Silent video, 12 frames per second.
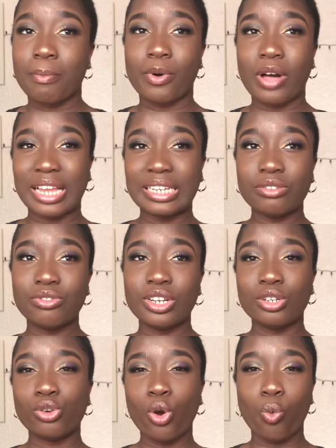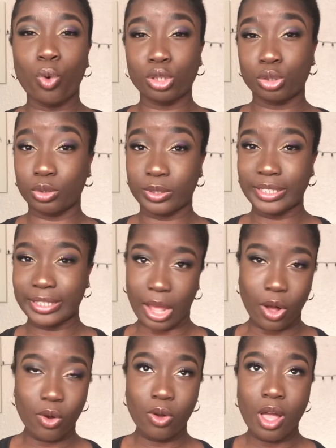but I didn't really know what to
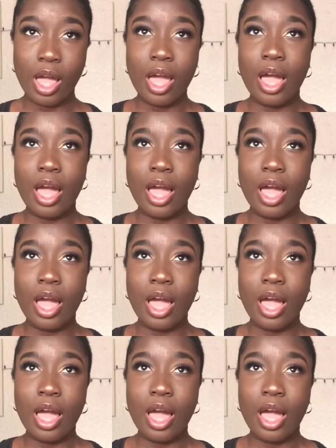sell.